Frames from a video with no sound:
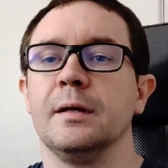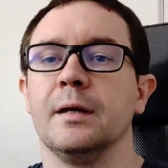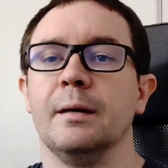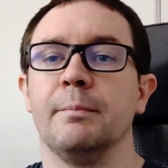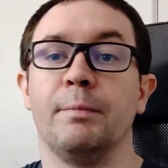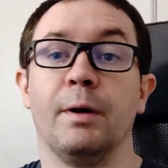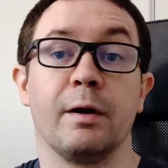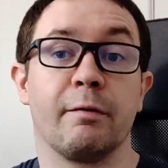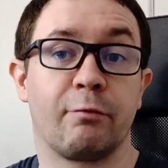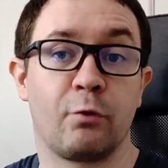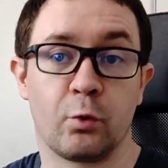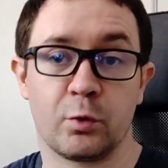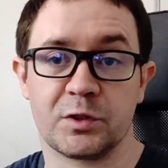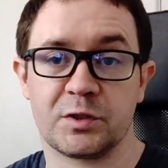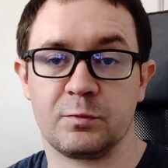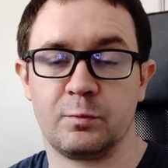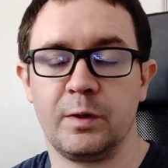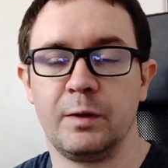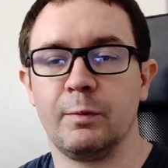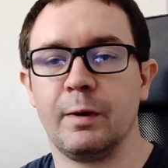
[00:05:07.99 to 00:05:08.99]
But of
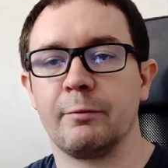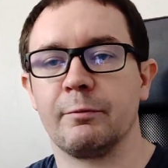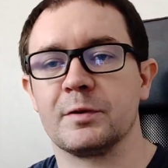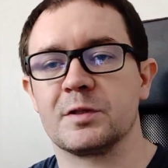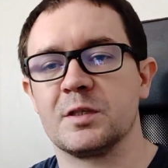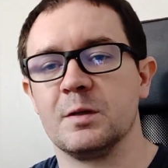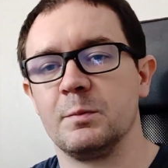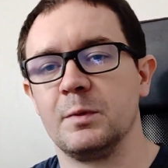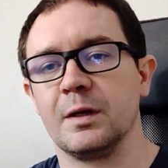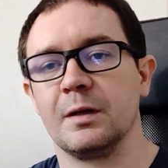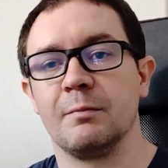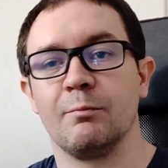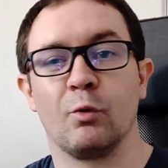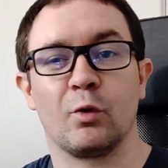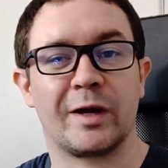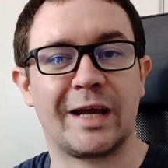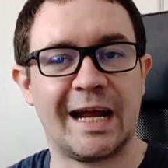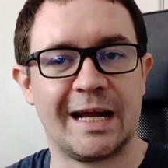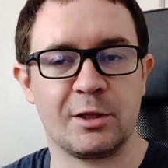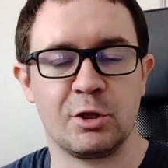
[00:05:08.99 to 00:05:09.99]
course, we went with something more
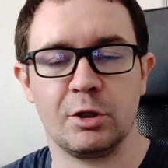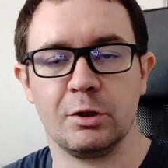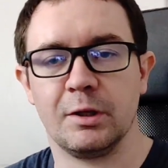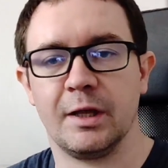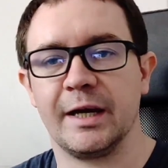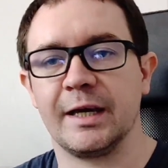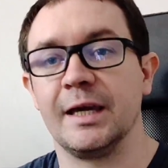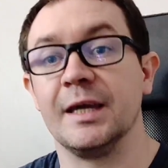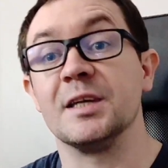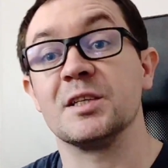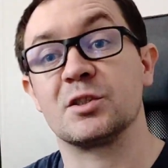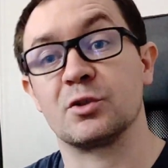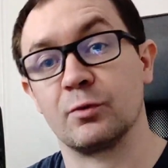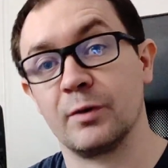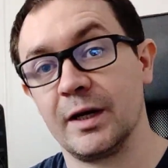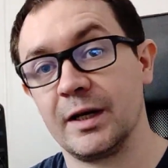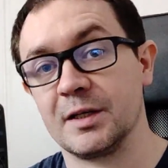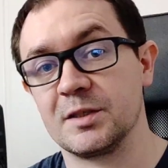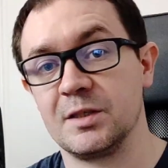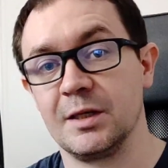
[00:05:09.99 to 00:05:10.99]
catchy like
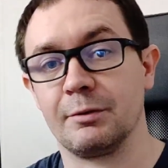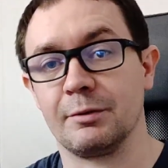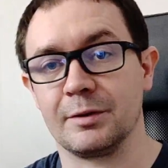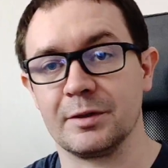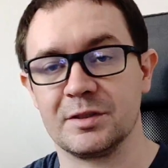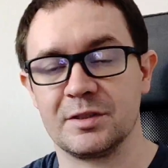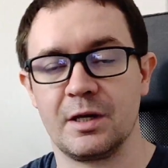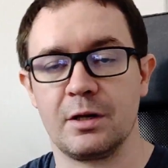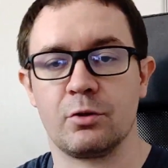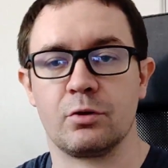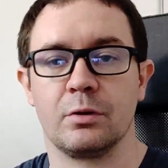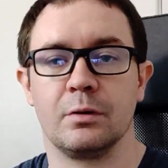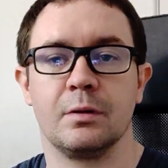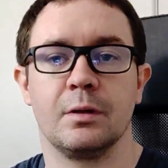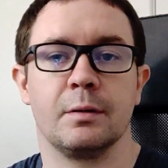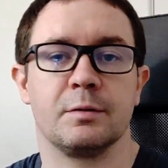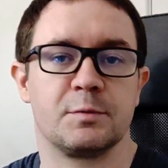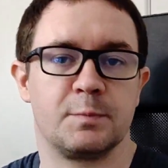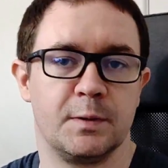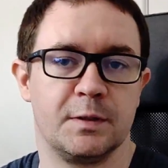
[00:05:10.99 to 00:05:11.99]
hysteretic synchronization
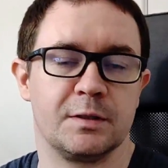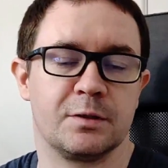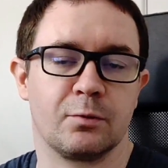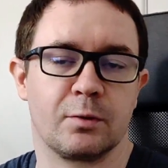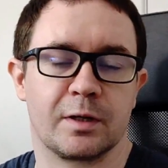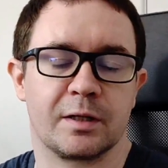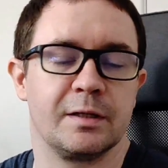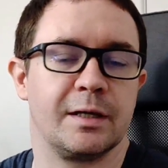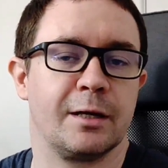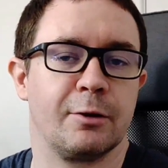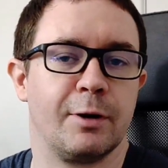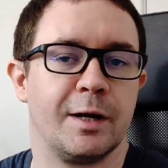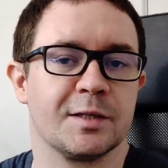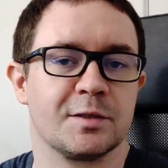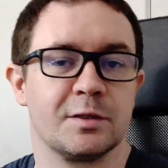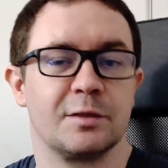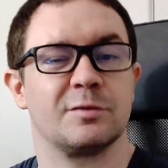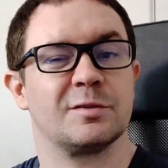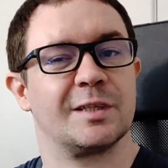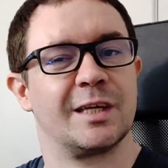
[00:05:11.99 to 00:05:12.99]
of spin torque nano
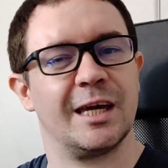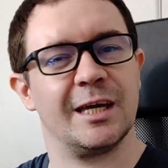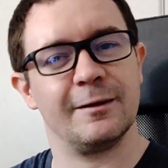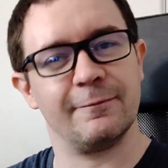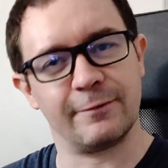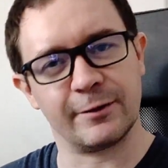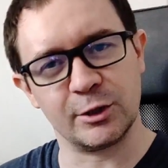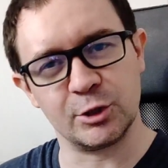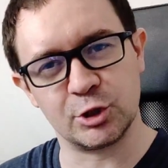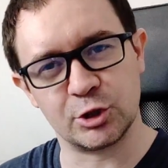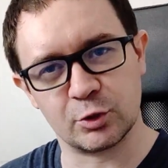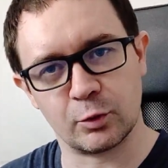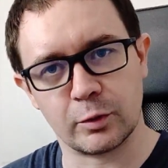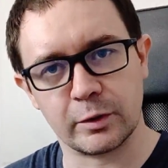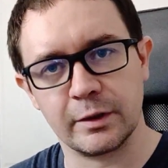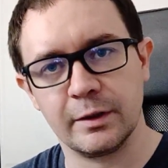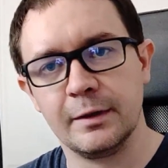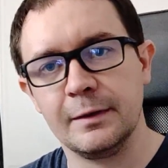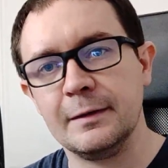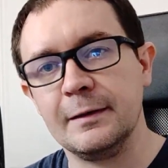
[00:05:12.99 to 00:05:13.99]
oscillators. Again, very
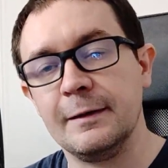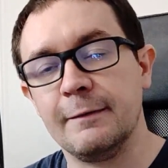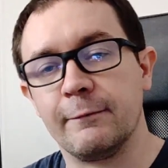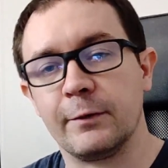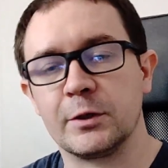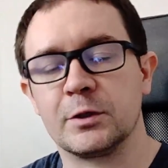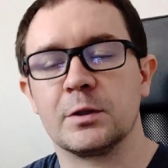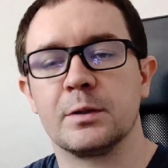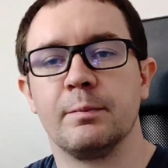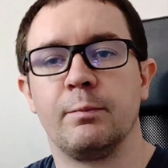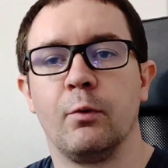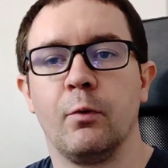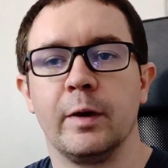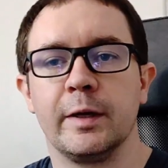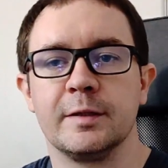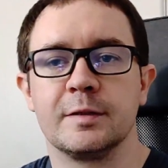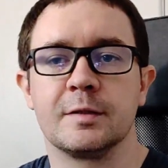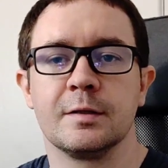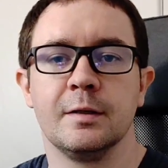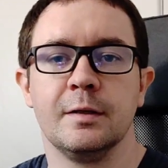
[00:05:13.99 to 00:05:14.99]
short, very to the
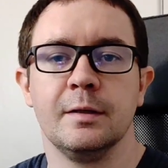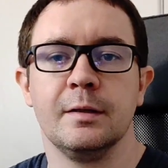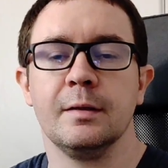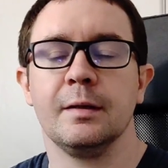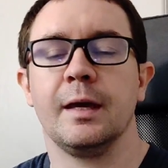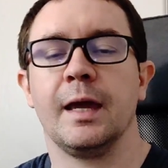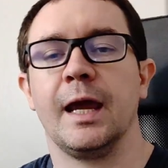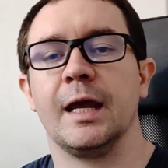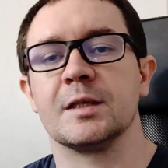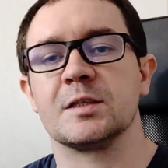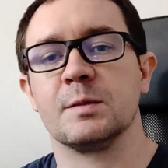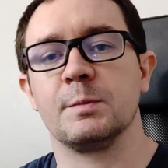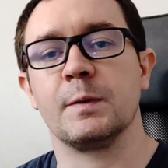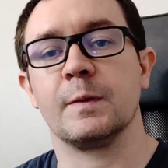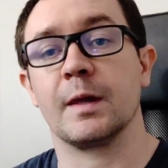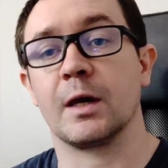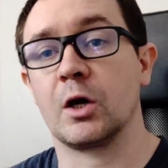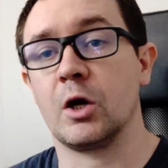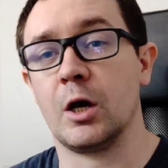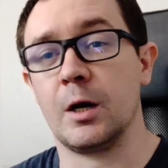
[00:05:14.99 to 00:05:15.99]
point, and something
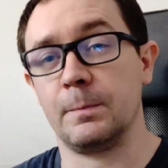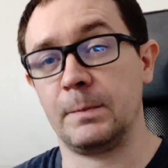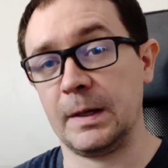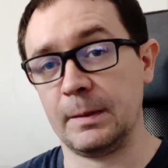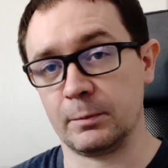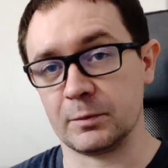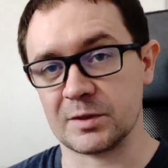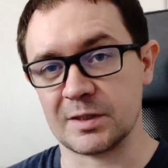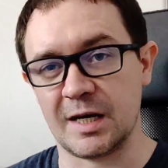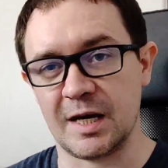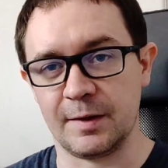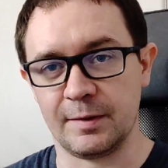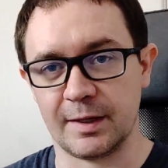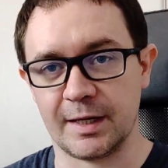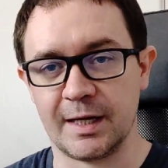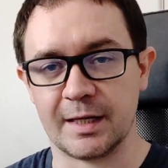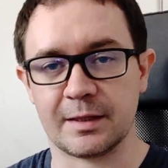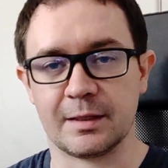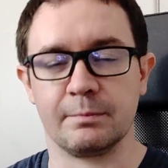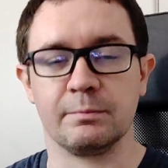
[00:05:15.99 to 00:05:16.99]
that caught people's eye that
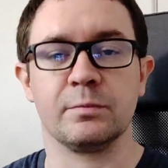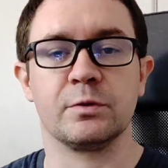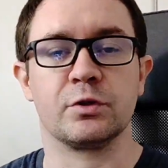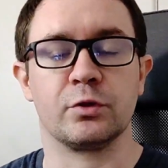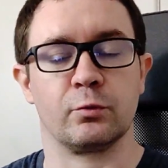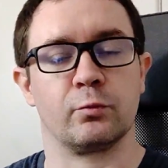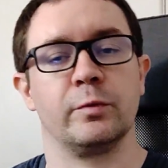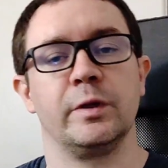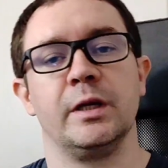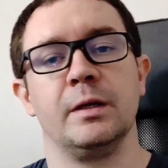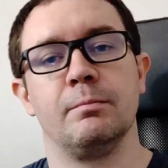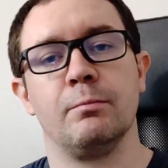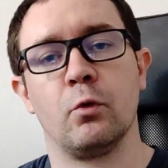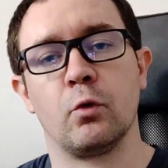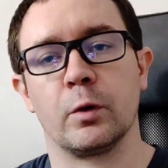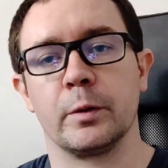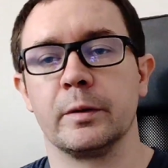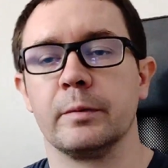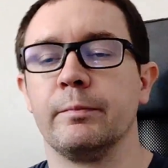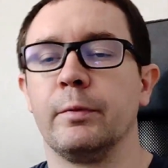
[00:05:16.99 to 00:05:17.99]
got them to read
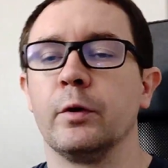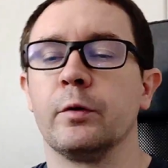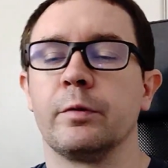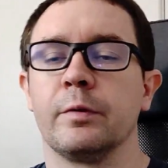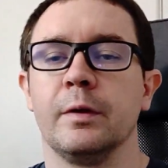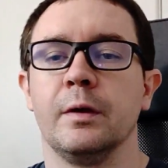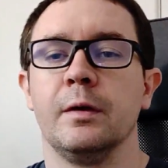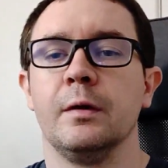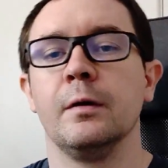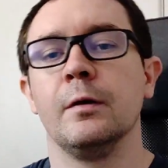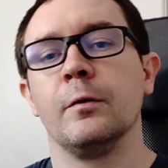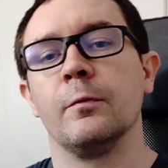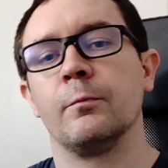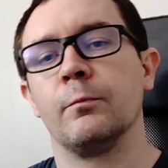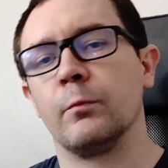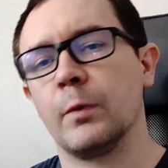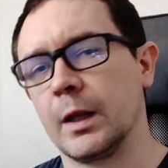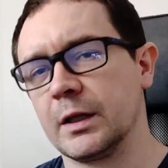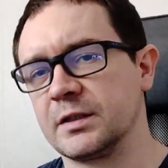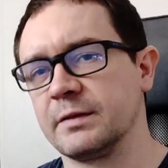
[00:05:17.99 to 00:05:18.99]
more. They're both
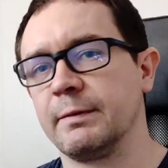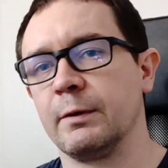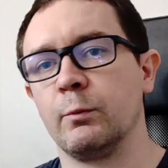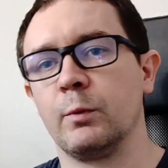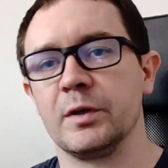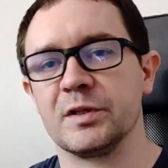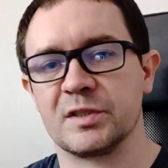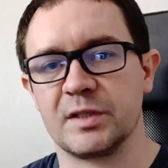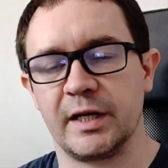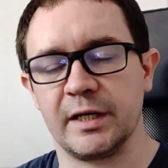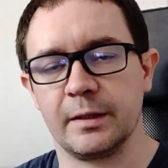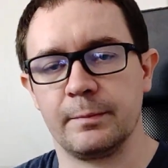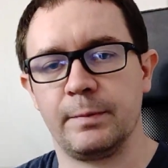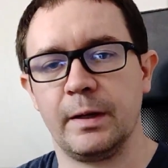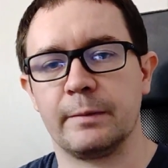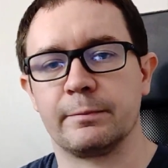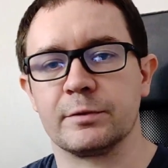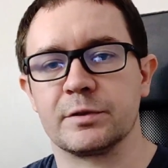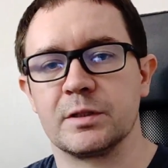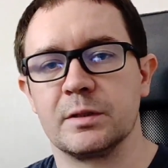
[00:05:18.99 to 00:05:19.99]
relatively well cited
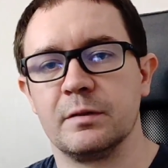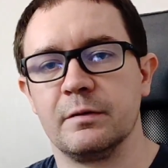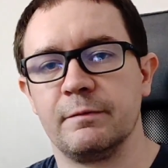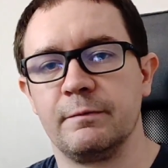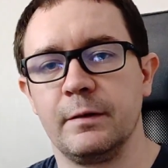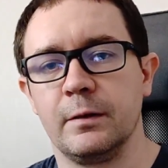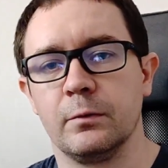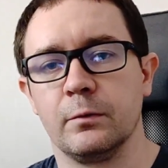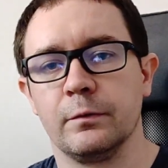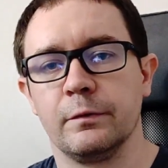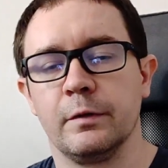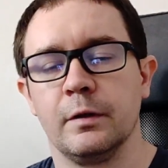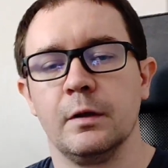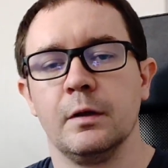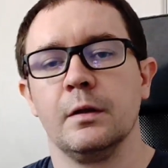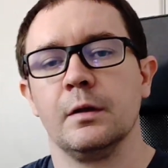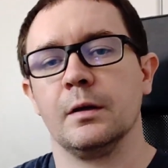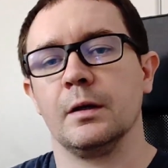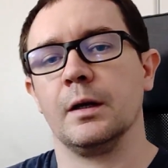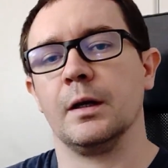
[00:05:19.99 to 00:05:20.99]
papers in the field,
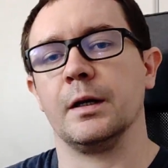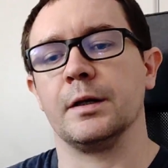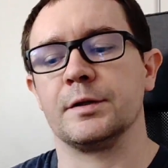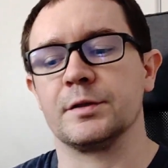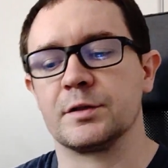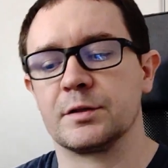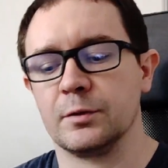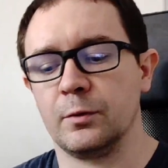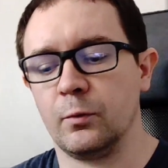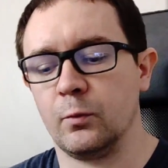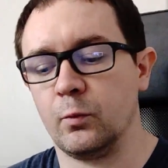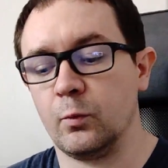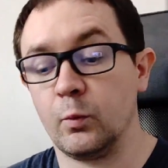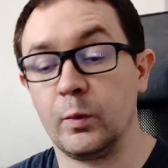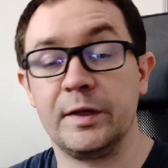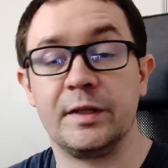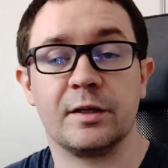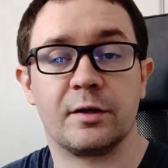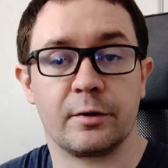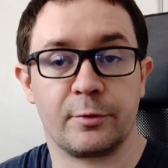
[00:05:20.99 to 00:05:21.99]
uh, so
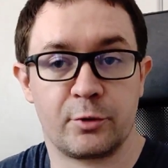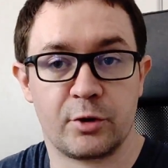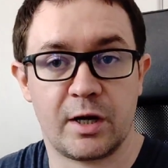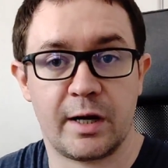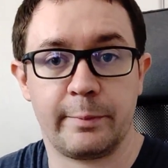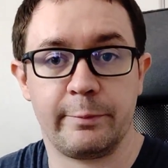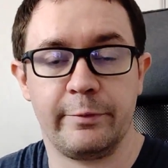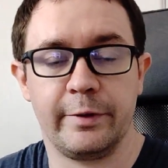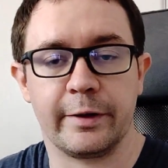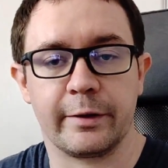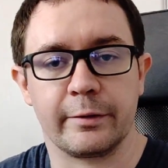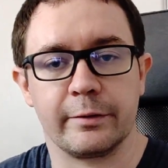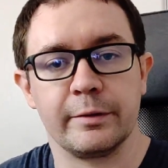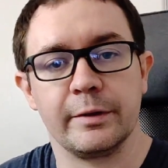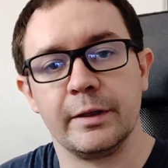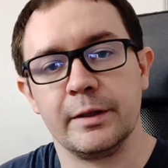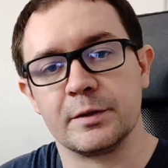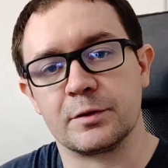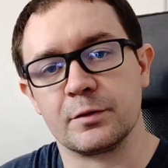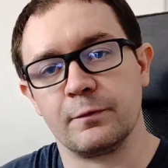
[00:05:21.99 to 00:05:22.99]
we did our job there
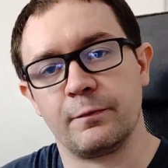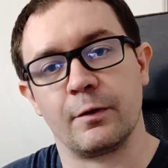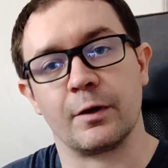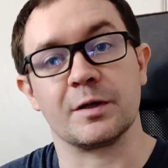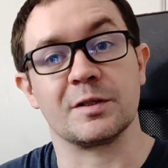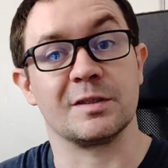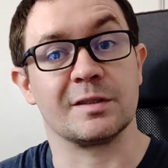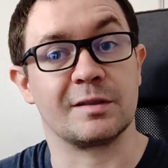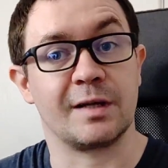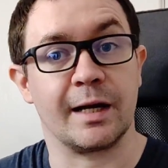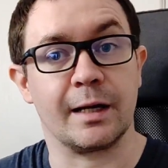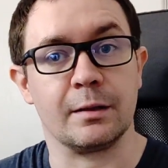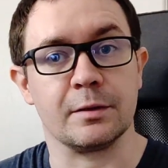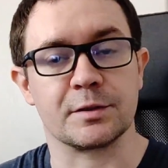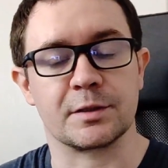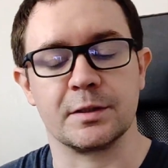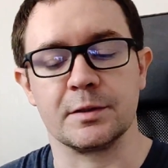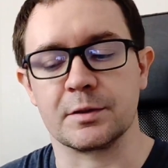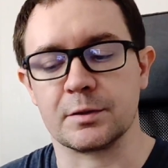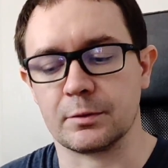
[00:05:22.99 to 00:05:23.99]
insofar as the title
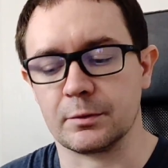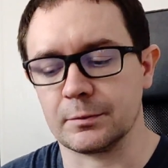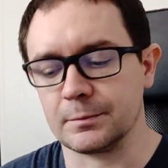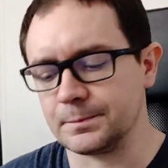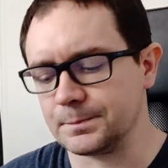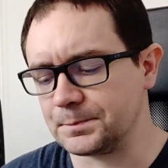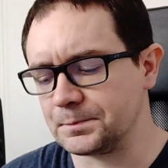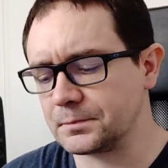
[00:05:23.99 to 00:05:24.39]
is concerned.